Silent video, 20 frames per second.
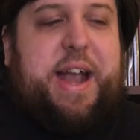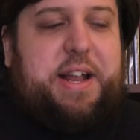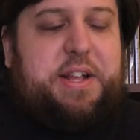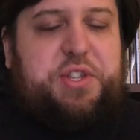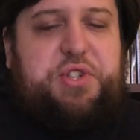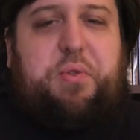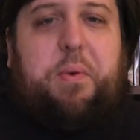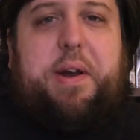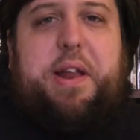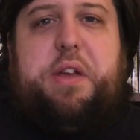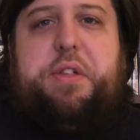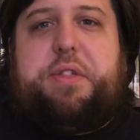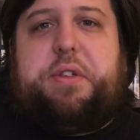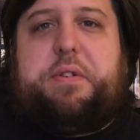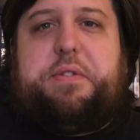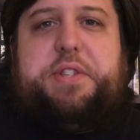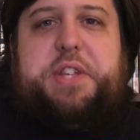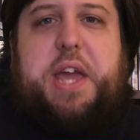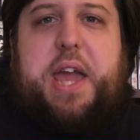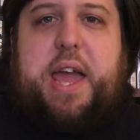And in
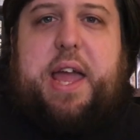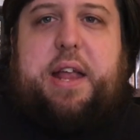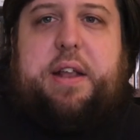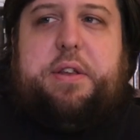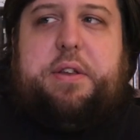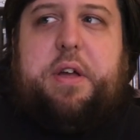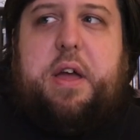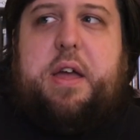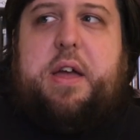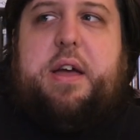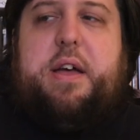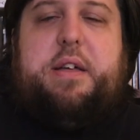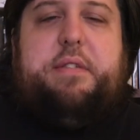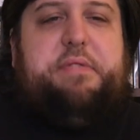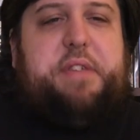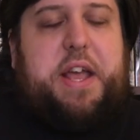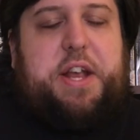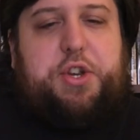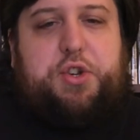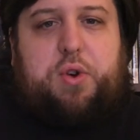2013,
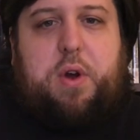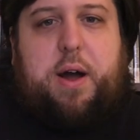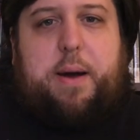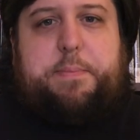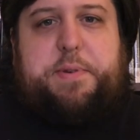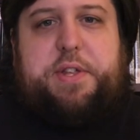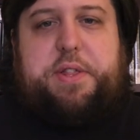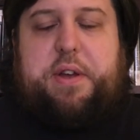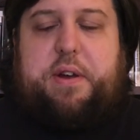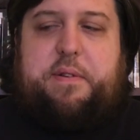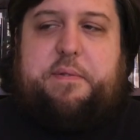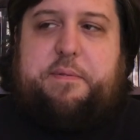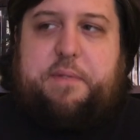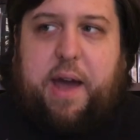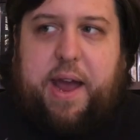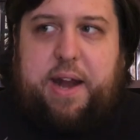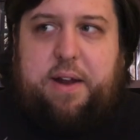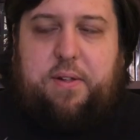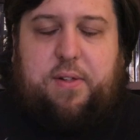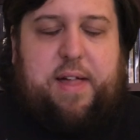they dropped their
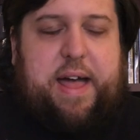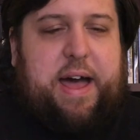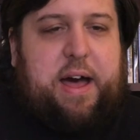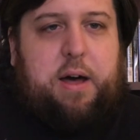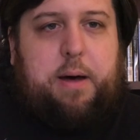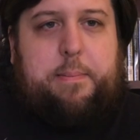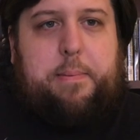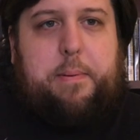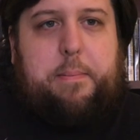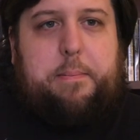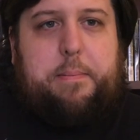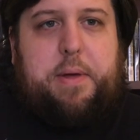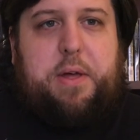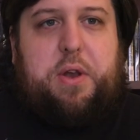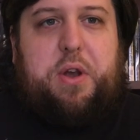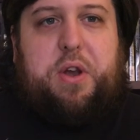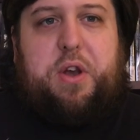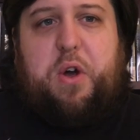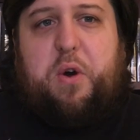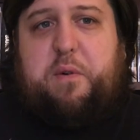final album,
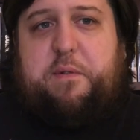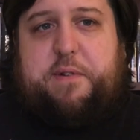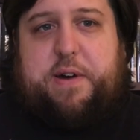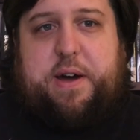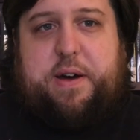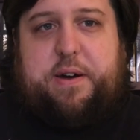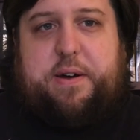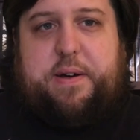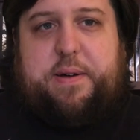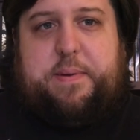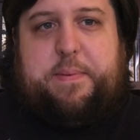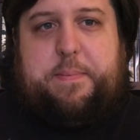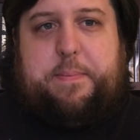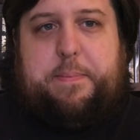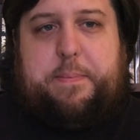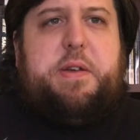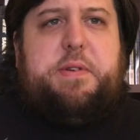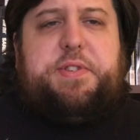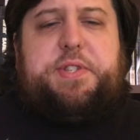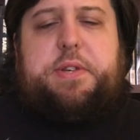Nova.
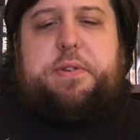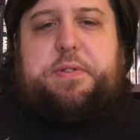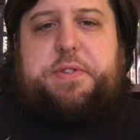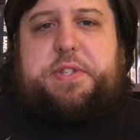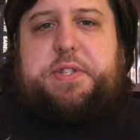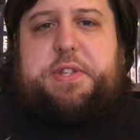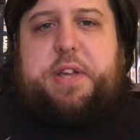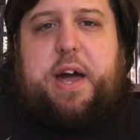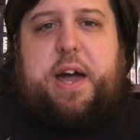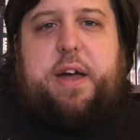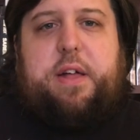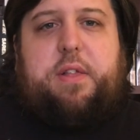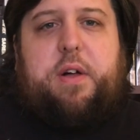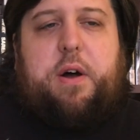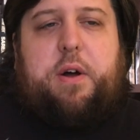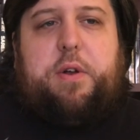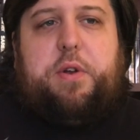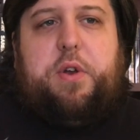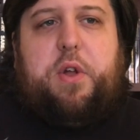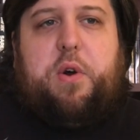The musical style
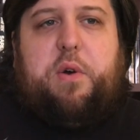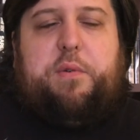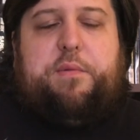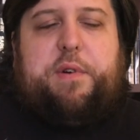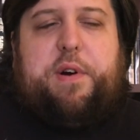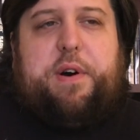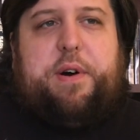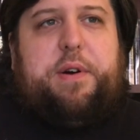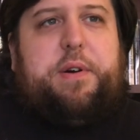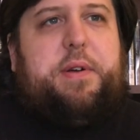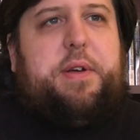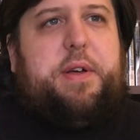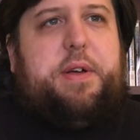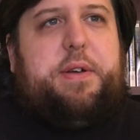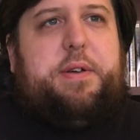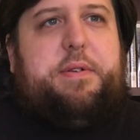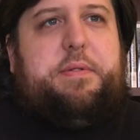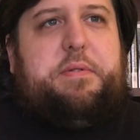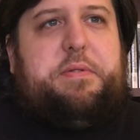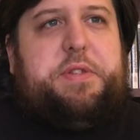on Nova
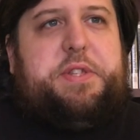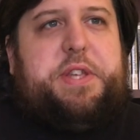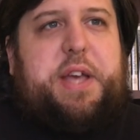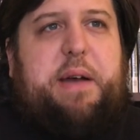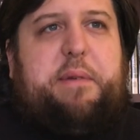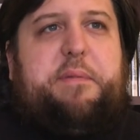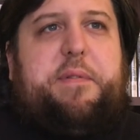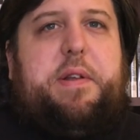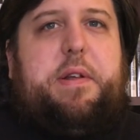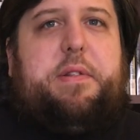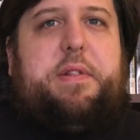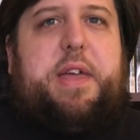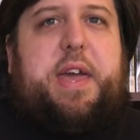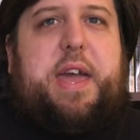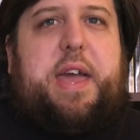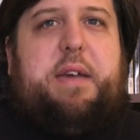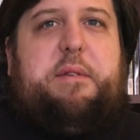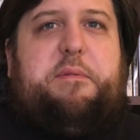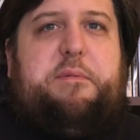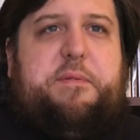
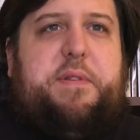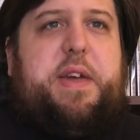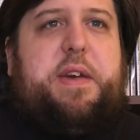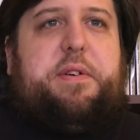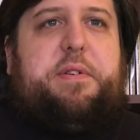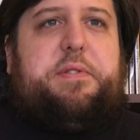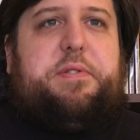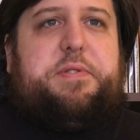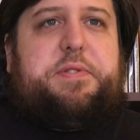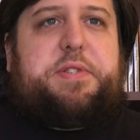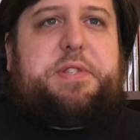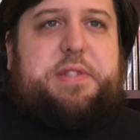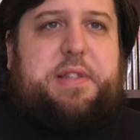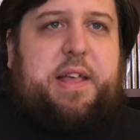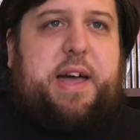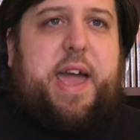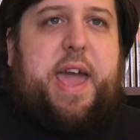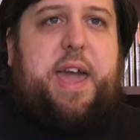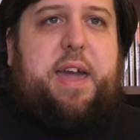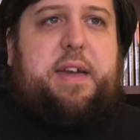definitely
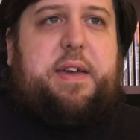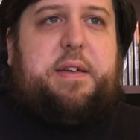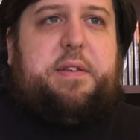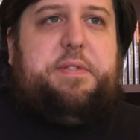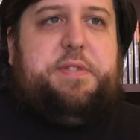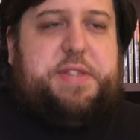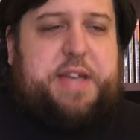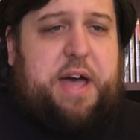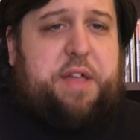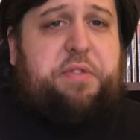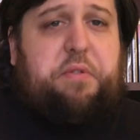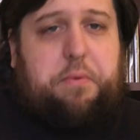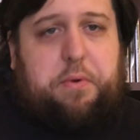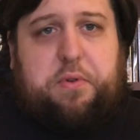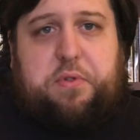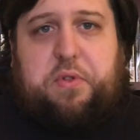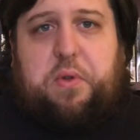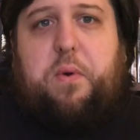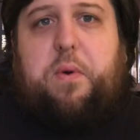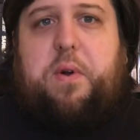feels like Death
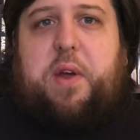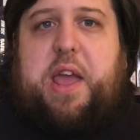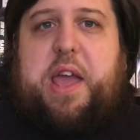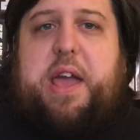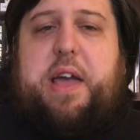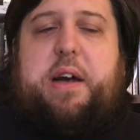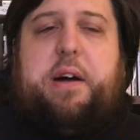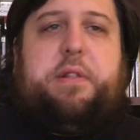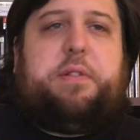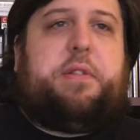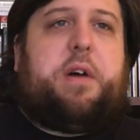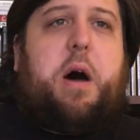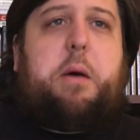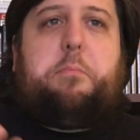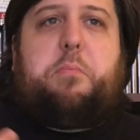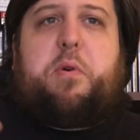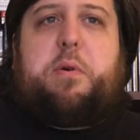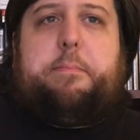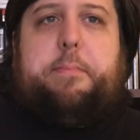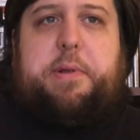or Glory, a
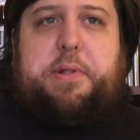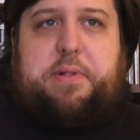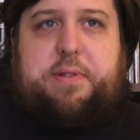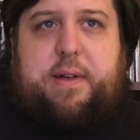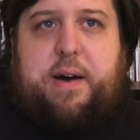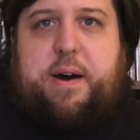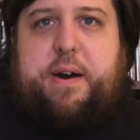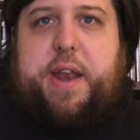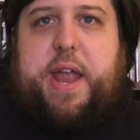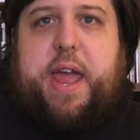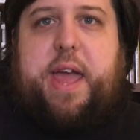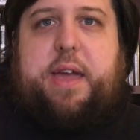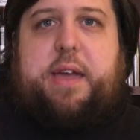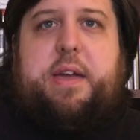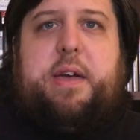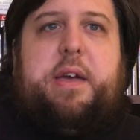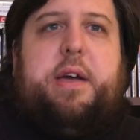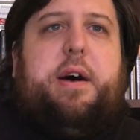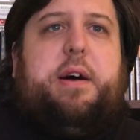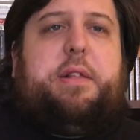lot more
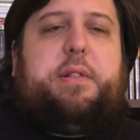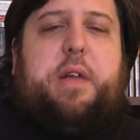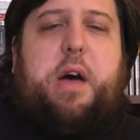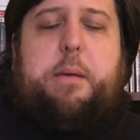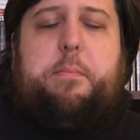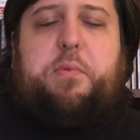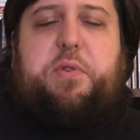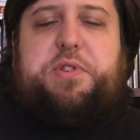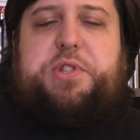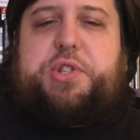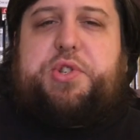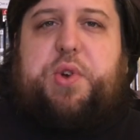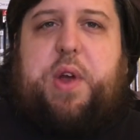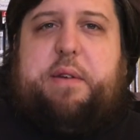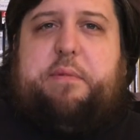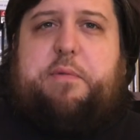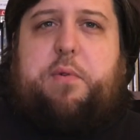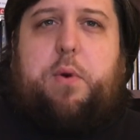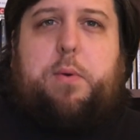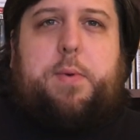melodic, a lot more
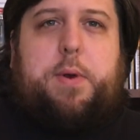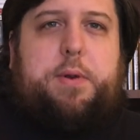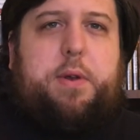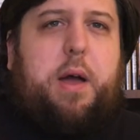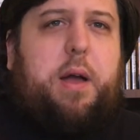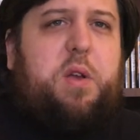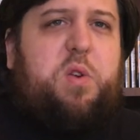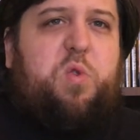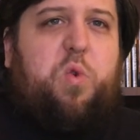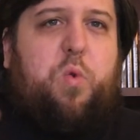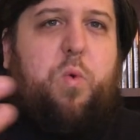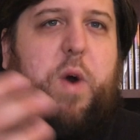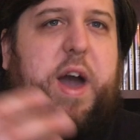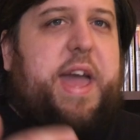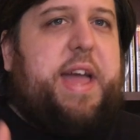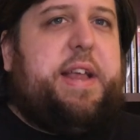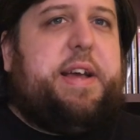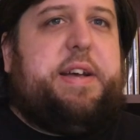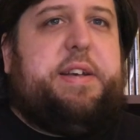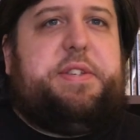straightforward, not
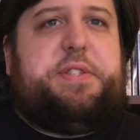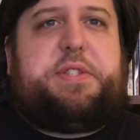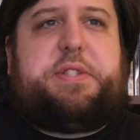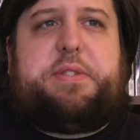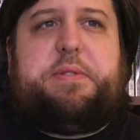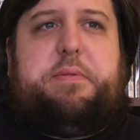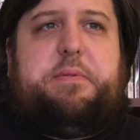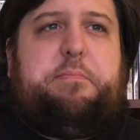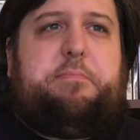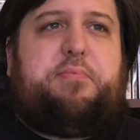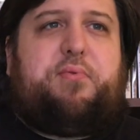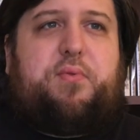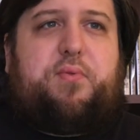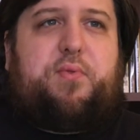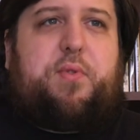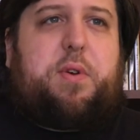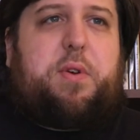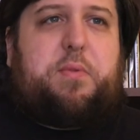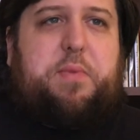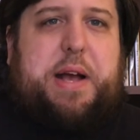quite as
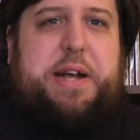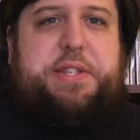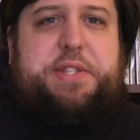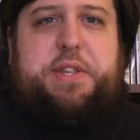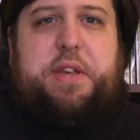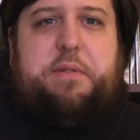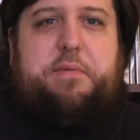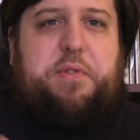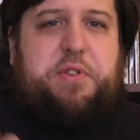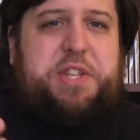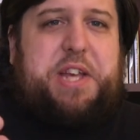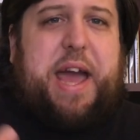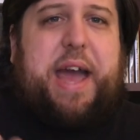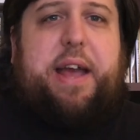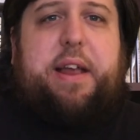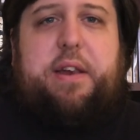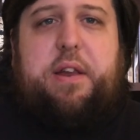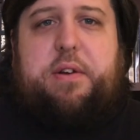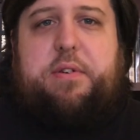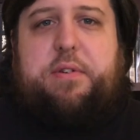progressive or
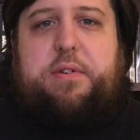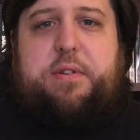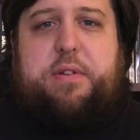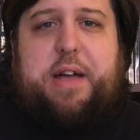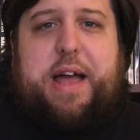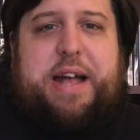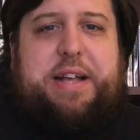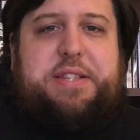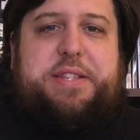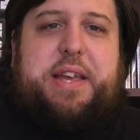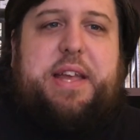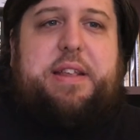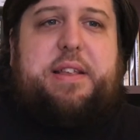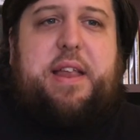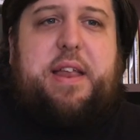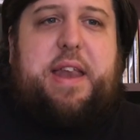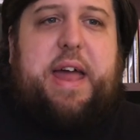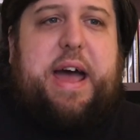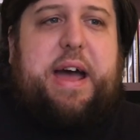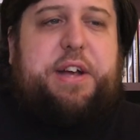technical as
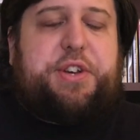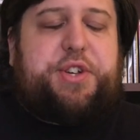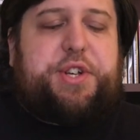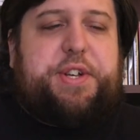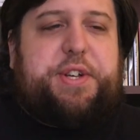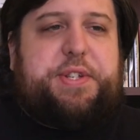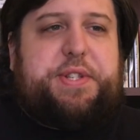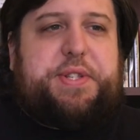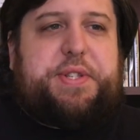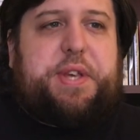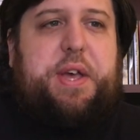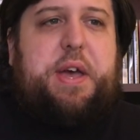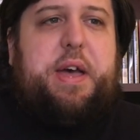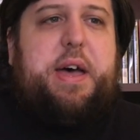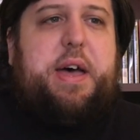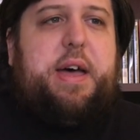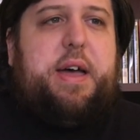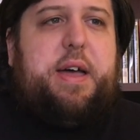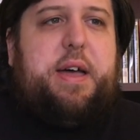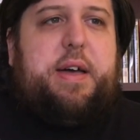Eden Ashes.
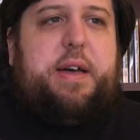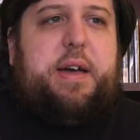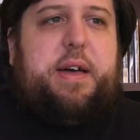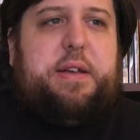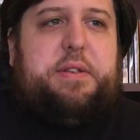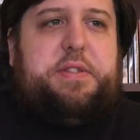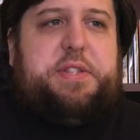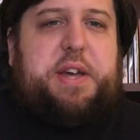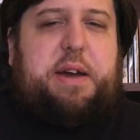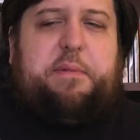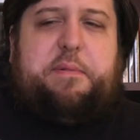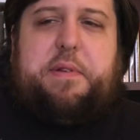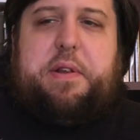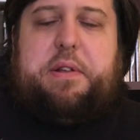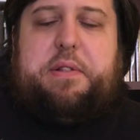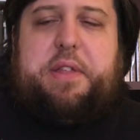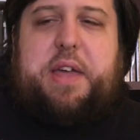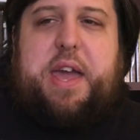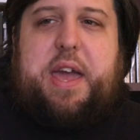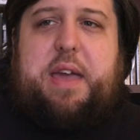
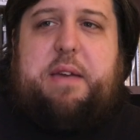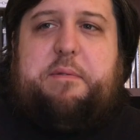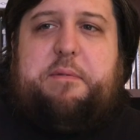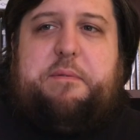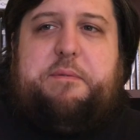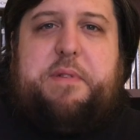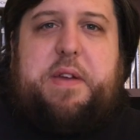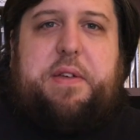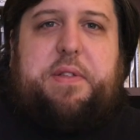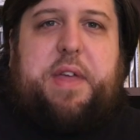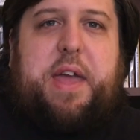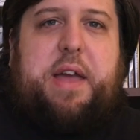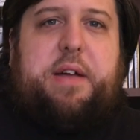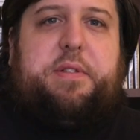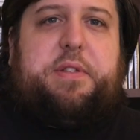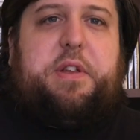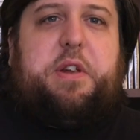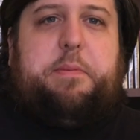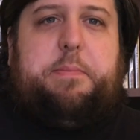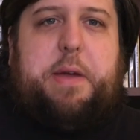Definitely
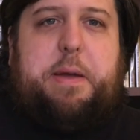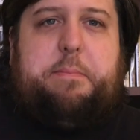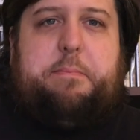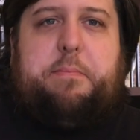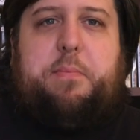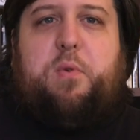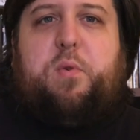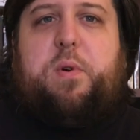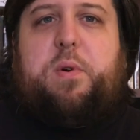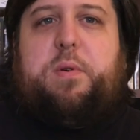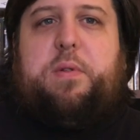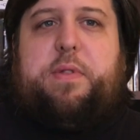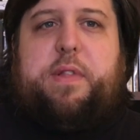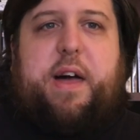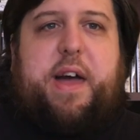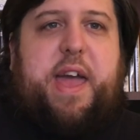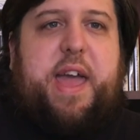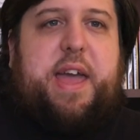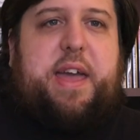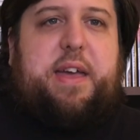feeling a little bit more
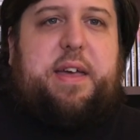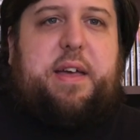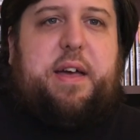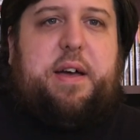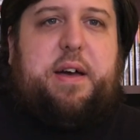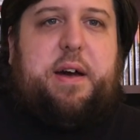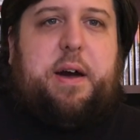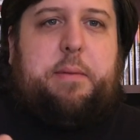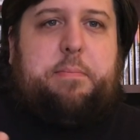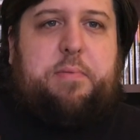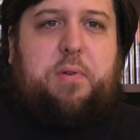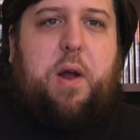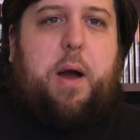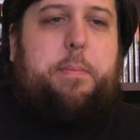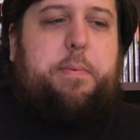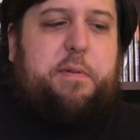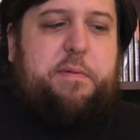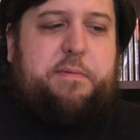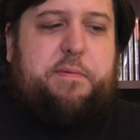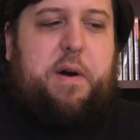like a
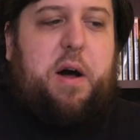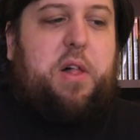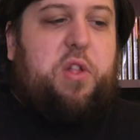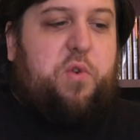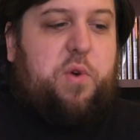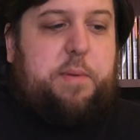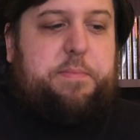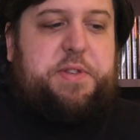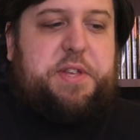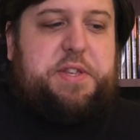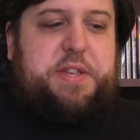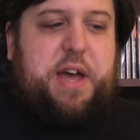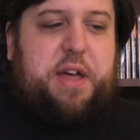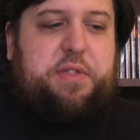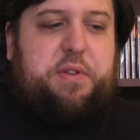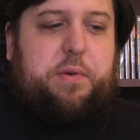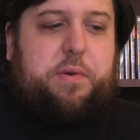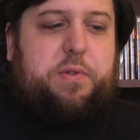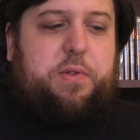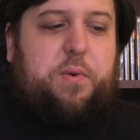proper follow up to
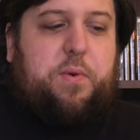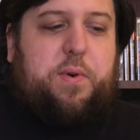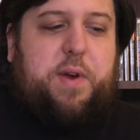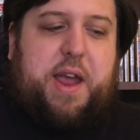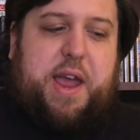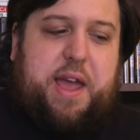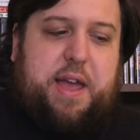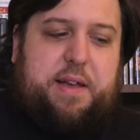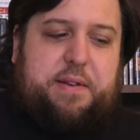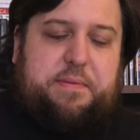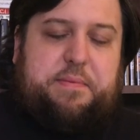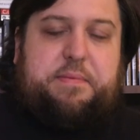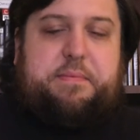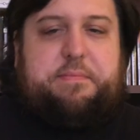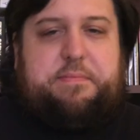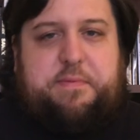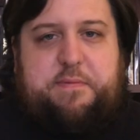Death or Glory,